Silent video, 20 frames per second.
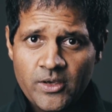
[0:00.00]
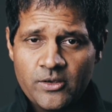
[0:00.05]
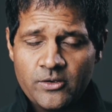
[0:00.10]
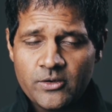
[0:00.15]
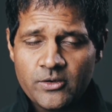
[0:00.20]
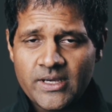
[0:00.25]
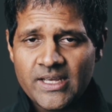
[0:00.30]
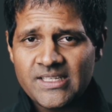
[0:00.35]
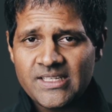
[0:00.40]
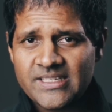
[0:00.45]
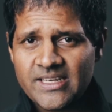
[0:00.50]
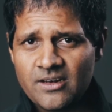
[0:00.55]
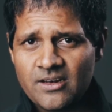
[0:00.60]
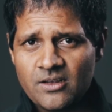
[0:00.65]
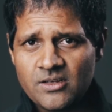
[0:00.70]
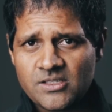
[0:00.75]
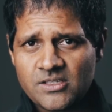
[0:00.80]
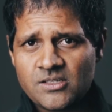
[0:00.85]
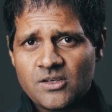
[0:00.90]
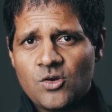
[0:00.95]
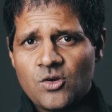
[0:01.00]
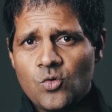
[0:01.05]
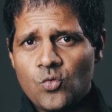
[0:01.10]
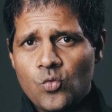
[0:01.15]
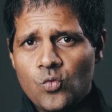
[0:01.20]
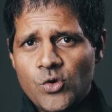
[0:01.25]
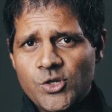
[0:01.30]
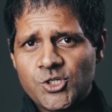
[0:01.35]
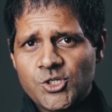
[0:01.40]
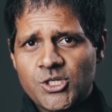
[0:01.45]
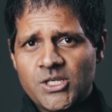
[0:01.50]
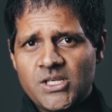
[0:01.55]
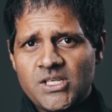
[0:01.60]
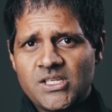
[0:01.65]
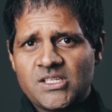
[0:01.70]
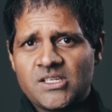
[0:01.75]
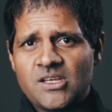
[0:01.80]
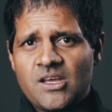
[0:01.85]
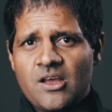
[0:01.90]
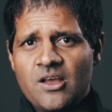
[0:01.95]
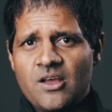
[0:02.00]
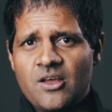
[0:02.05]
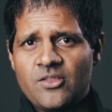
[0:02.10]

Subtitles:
you can tell us which is